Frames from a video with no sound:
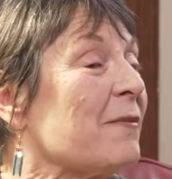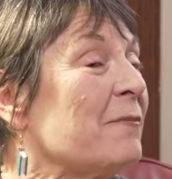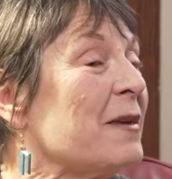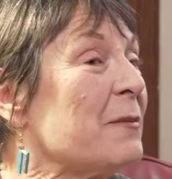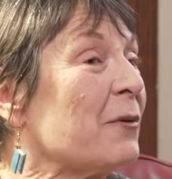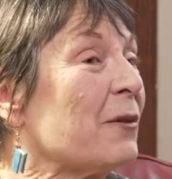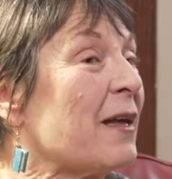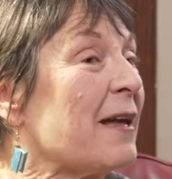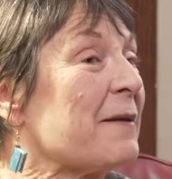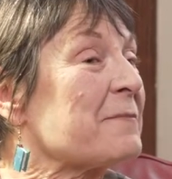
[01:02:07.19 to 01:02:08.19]
people
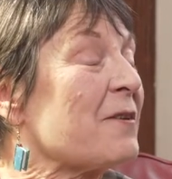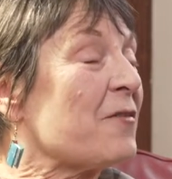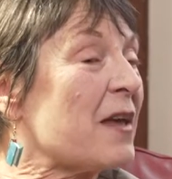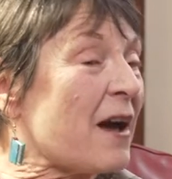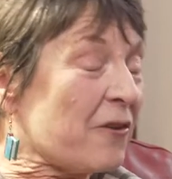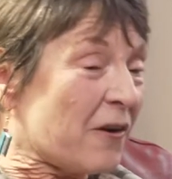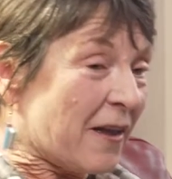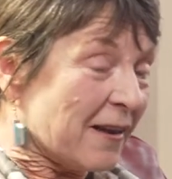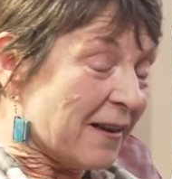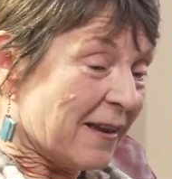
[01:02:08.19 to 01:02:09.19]
on the other
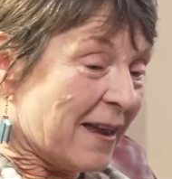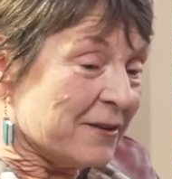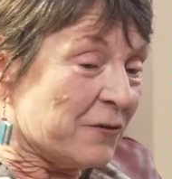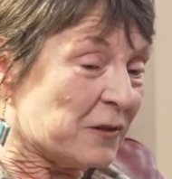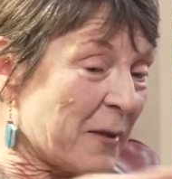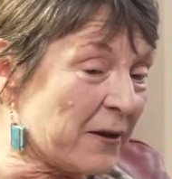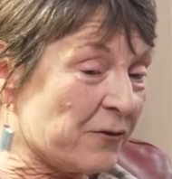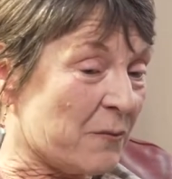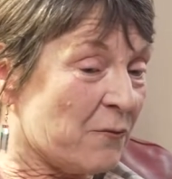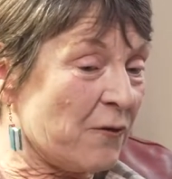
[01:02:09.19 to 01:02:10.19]
end of the
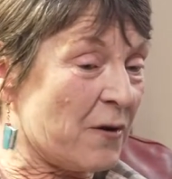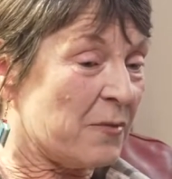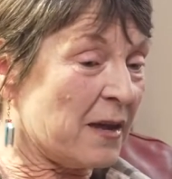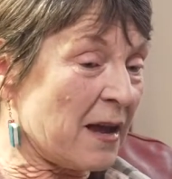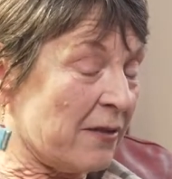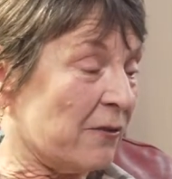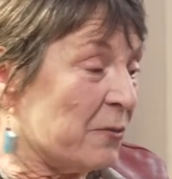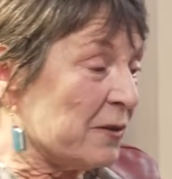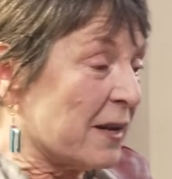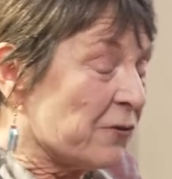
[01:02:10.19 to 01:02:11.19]
spectrum from the
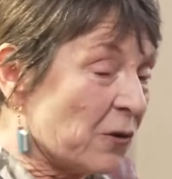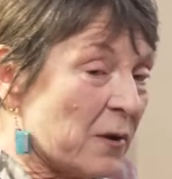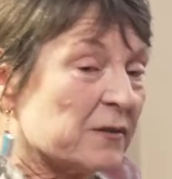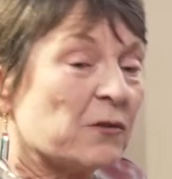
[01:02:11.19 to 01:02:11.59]
anthropocentric ones,